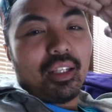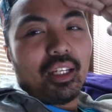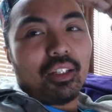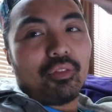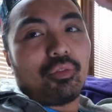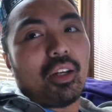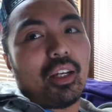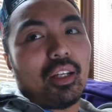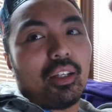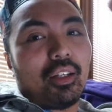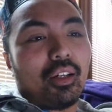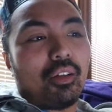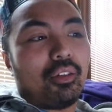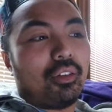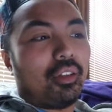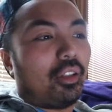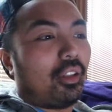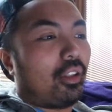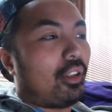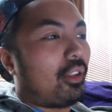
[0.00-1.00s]
Thanks for hanging
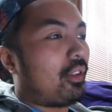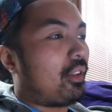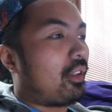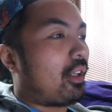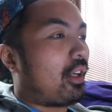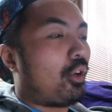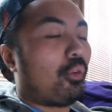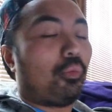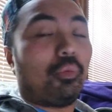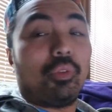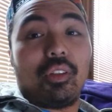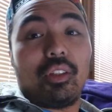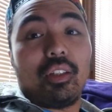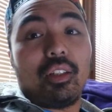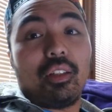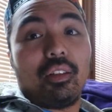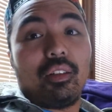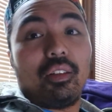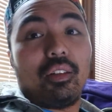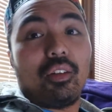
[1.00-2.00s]
out.
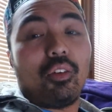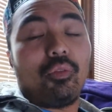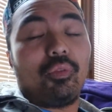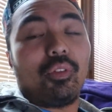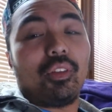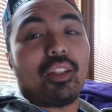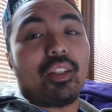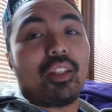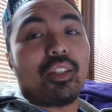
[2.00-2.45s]
Hopefully